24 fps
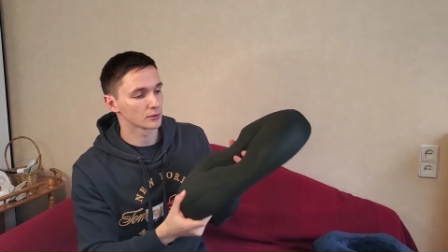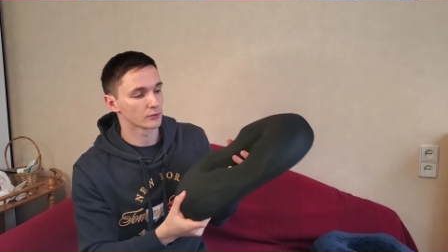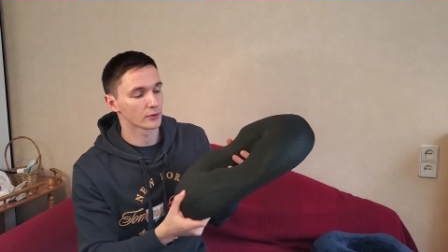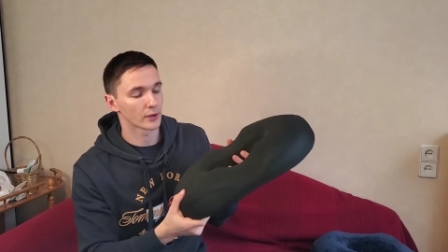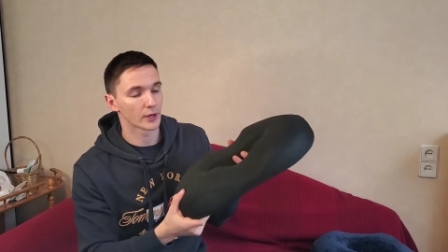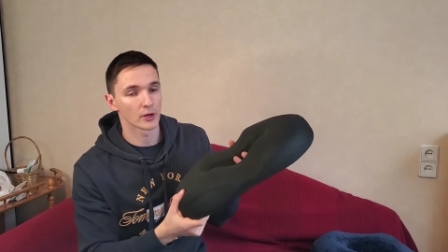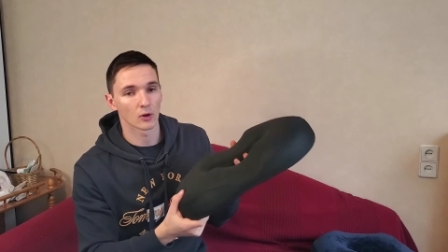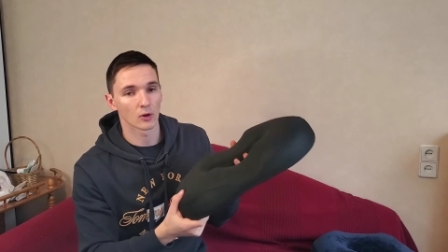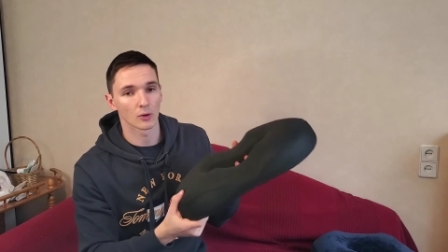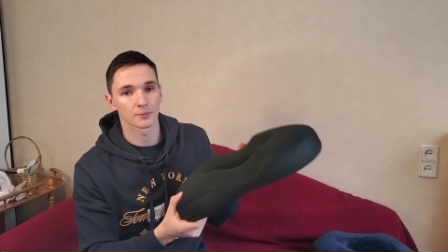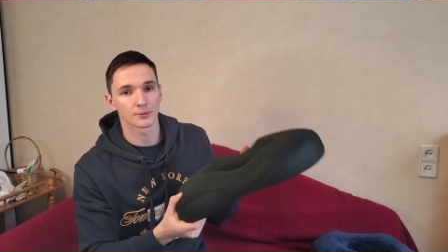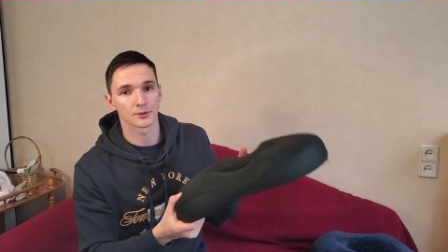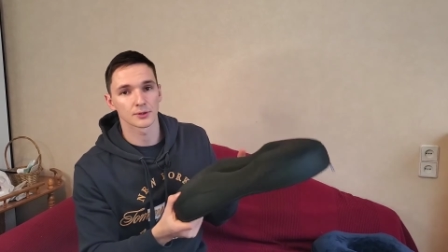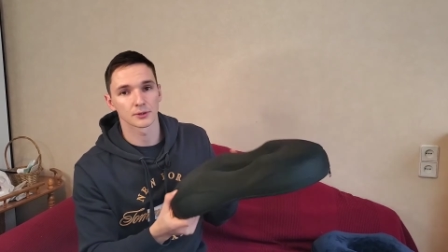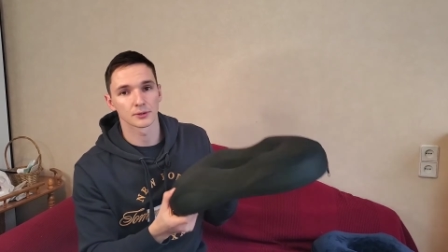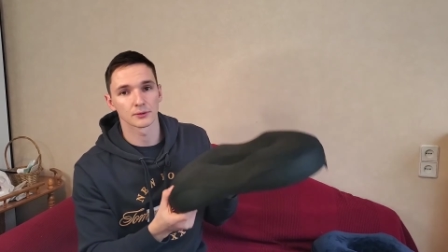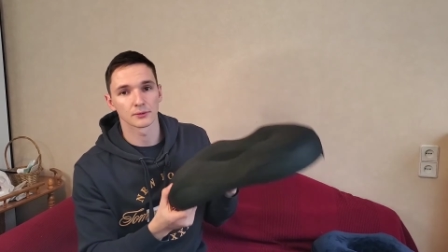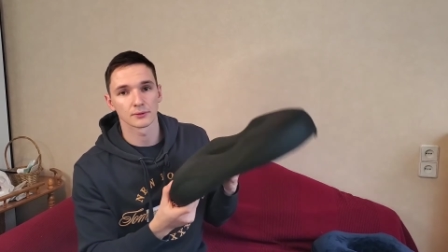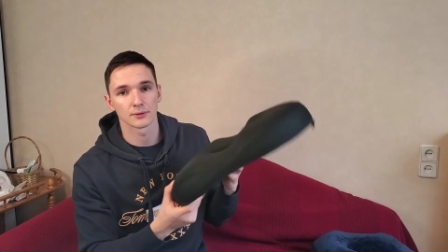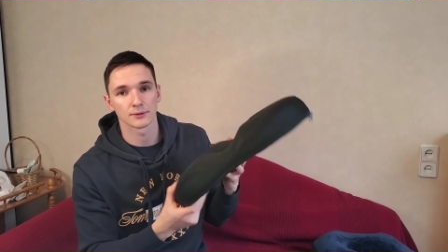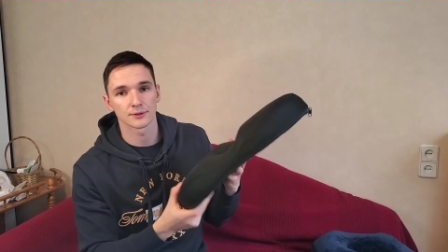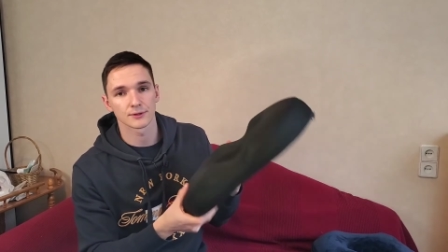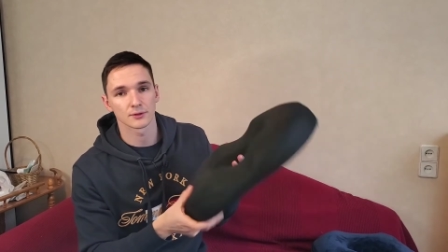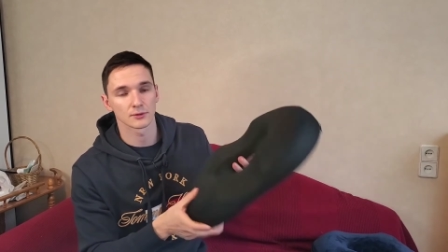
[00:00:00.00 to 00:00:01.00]
great
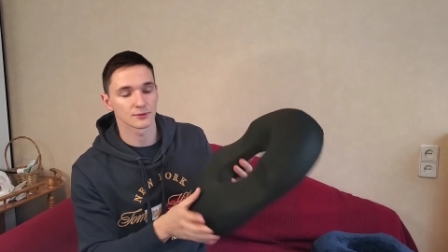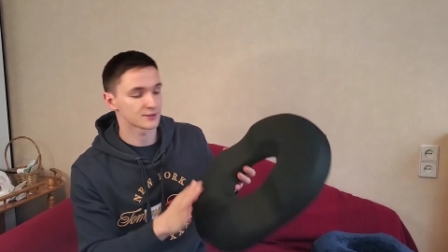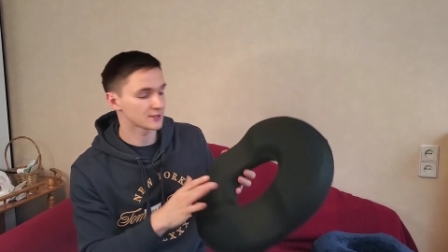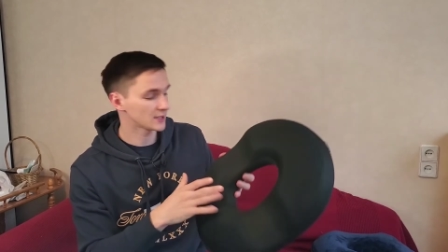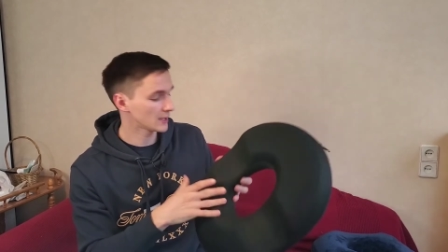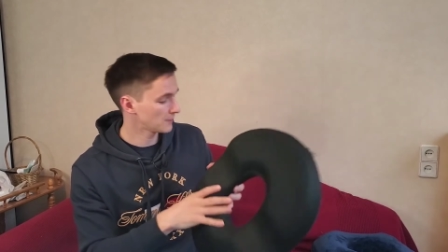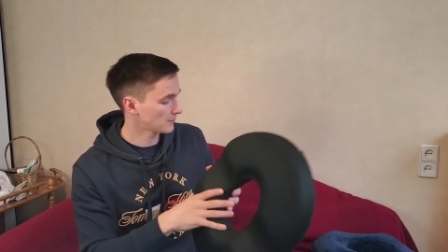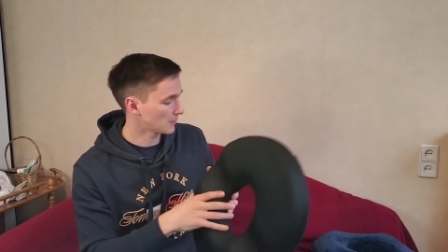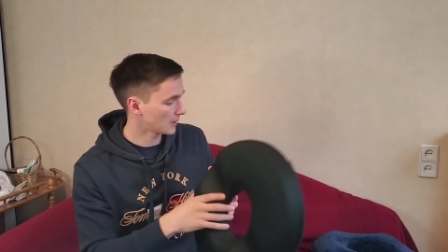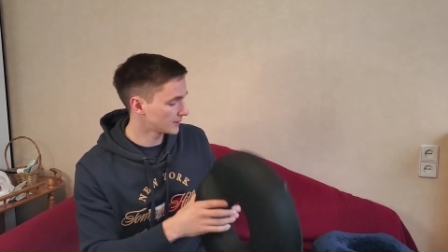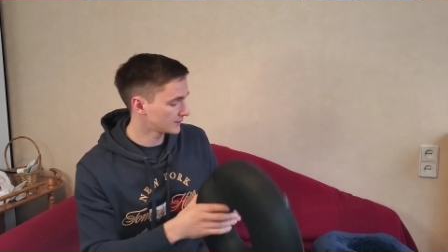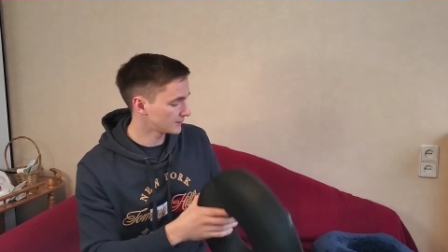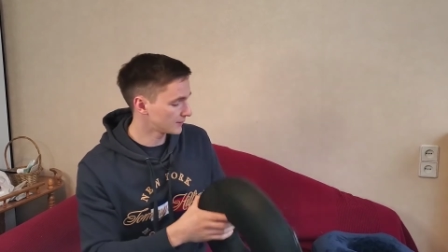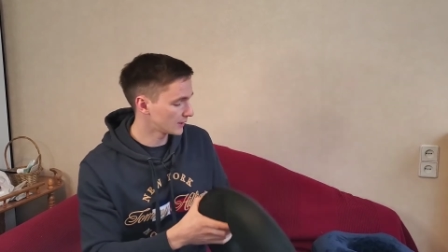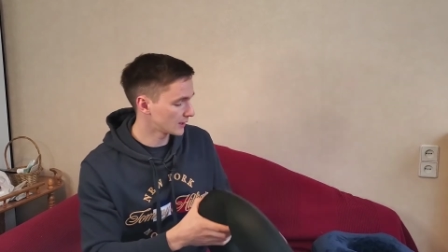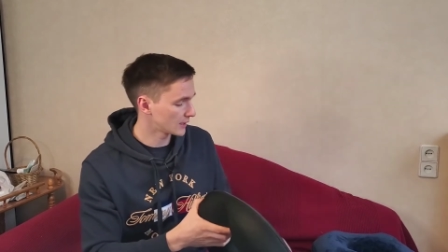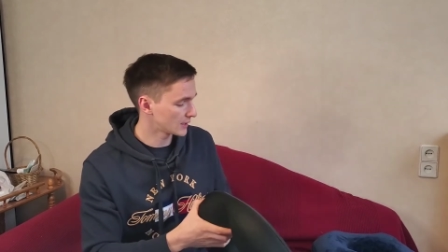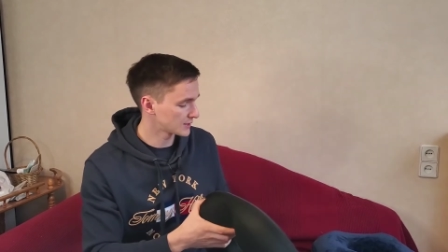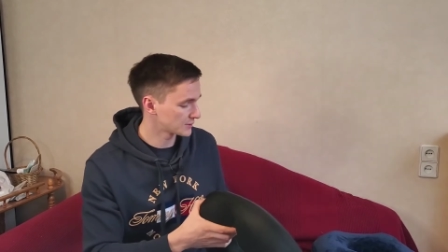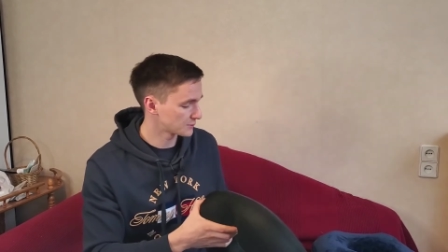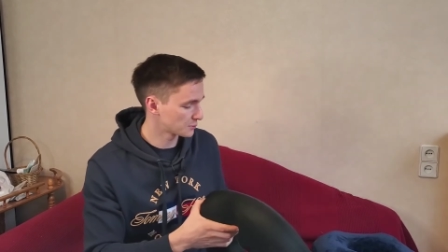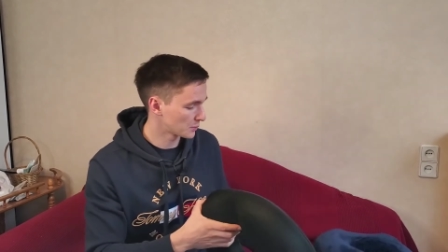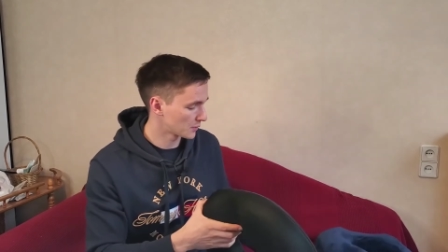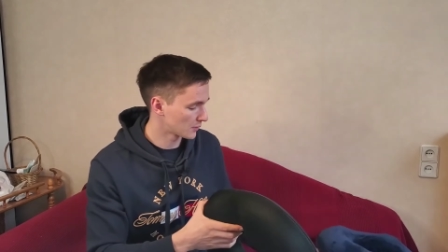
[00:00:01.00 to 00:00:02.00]
option. So same idea
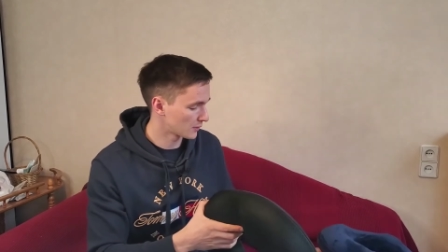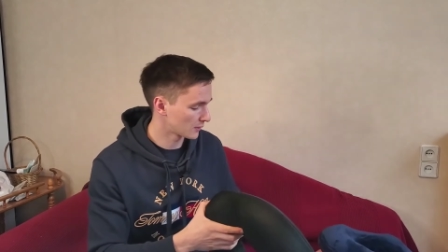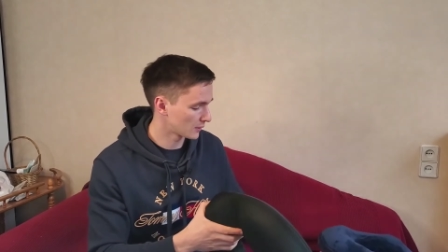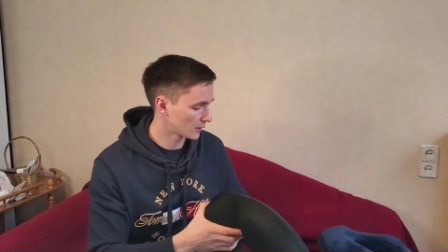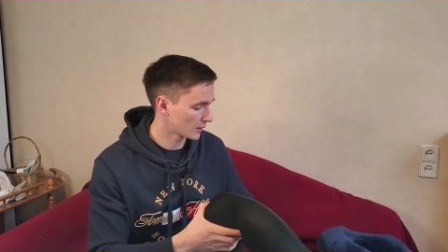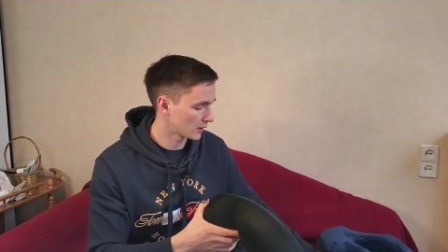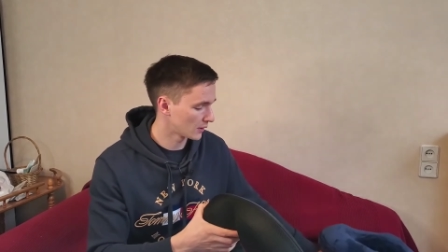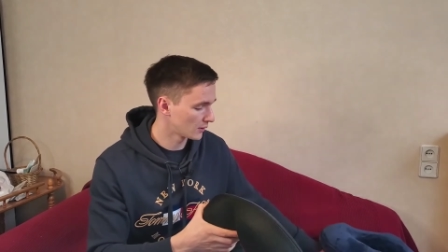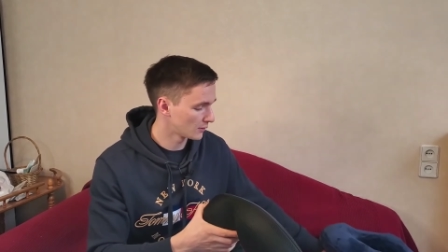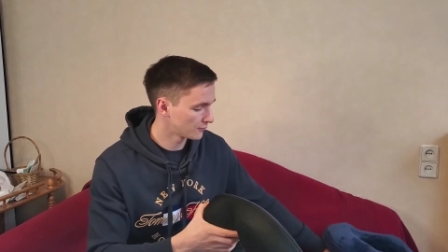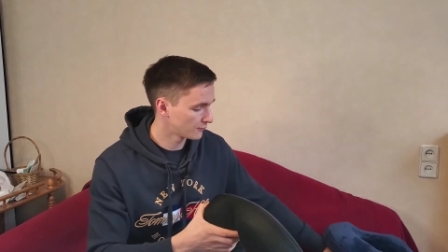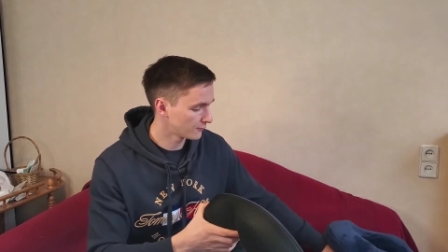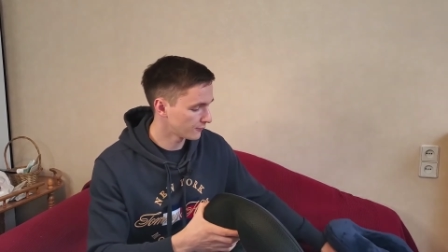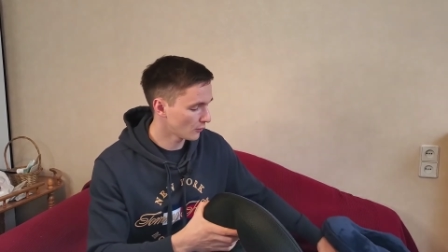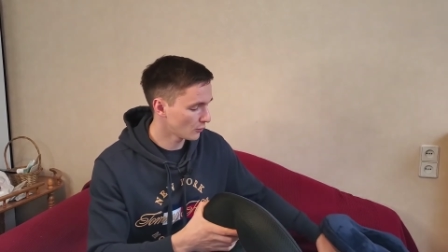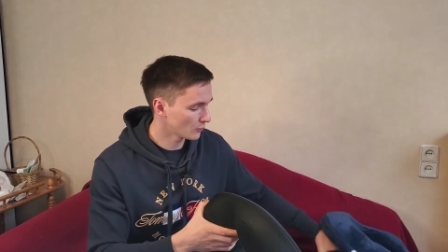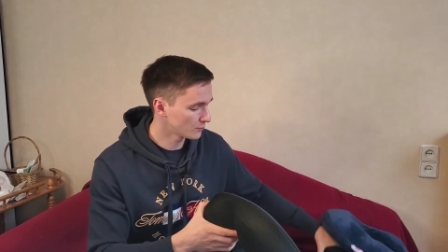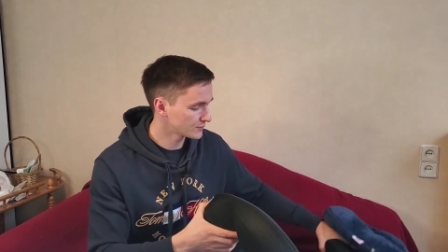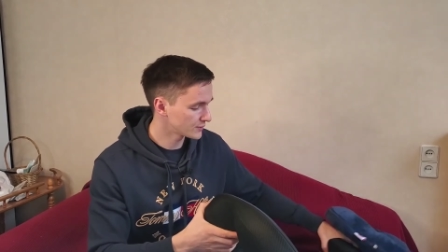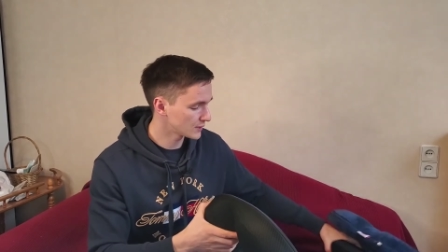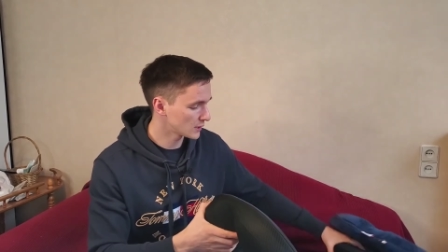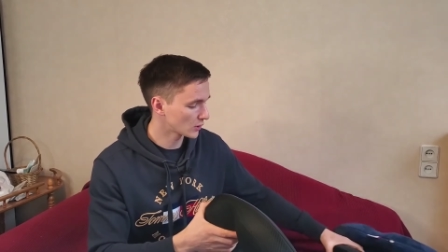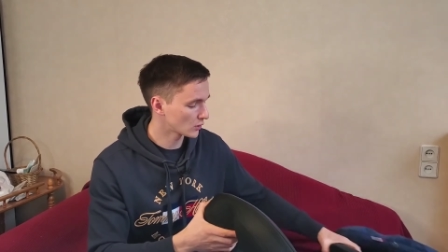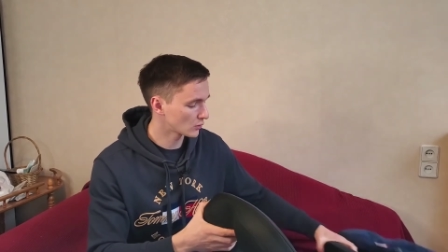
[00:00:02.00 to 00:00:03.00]
as with the
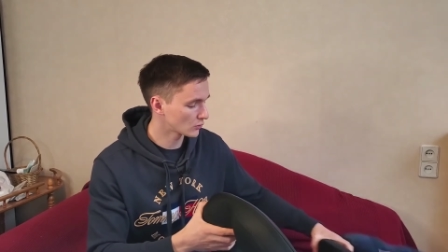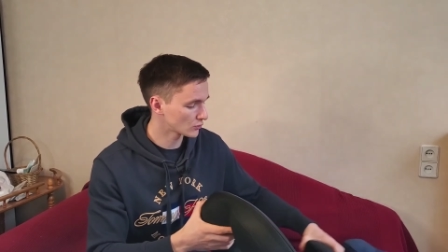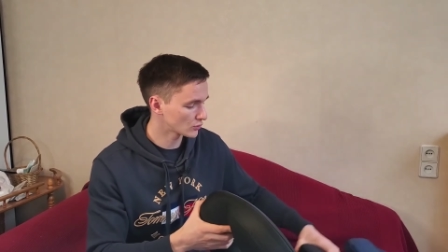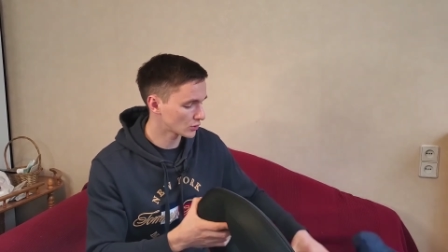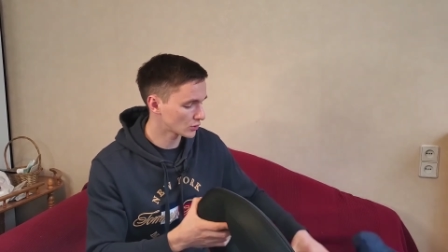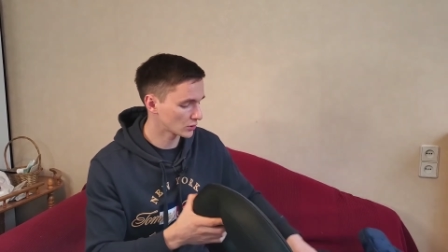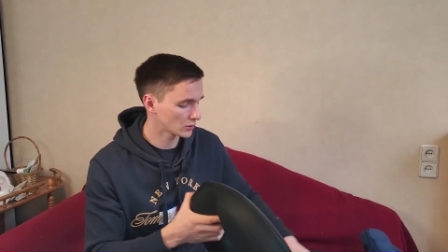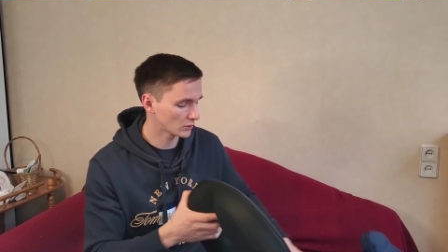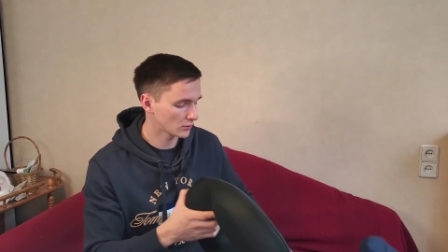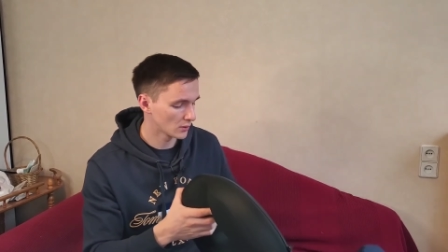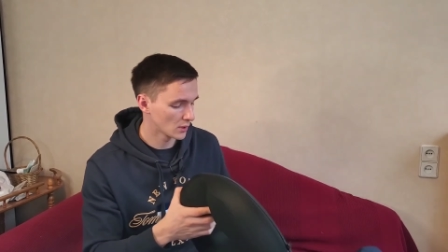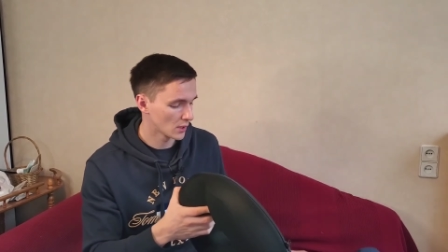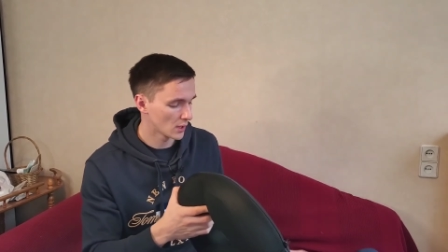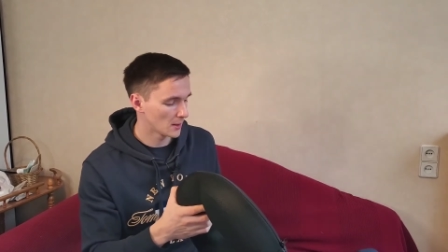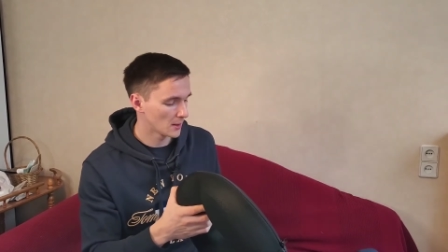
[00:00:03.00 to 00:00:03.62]
foam seat cushion